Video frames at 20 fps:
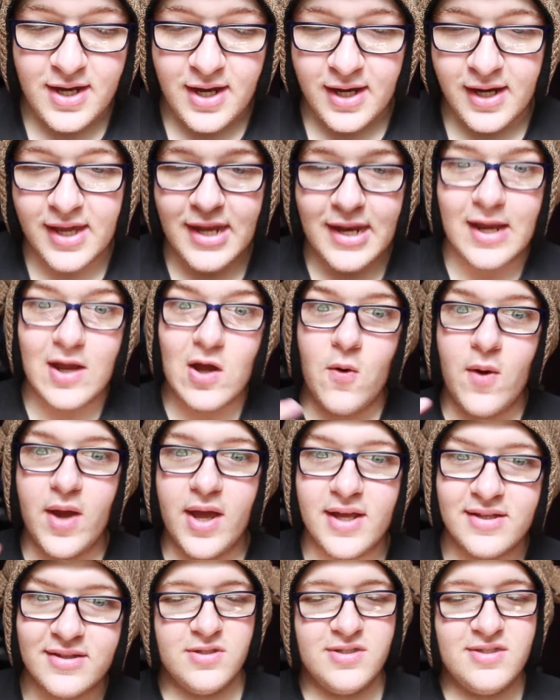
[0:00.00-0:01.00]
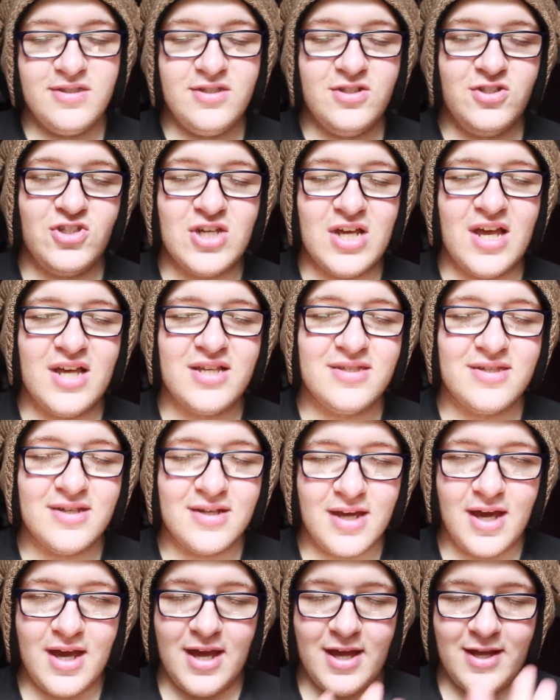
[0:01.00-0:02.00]
and getting going, and
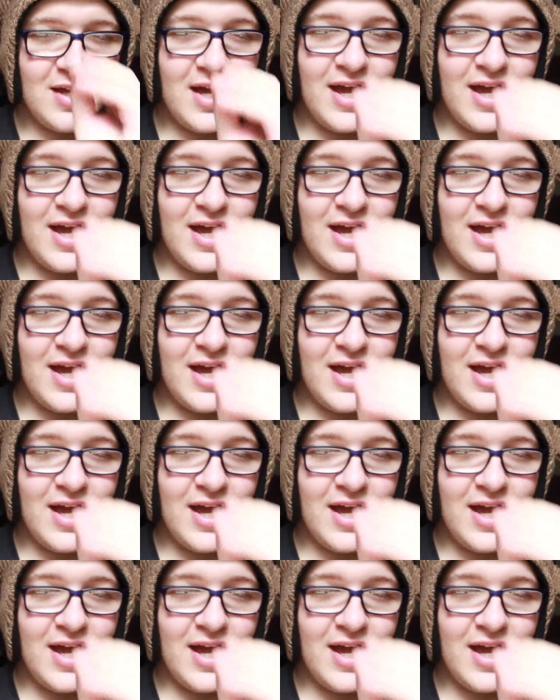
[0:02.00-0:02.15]
Jessica,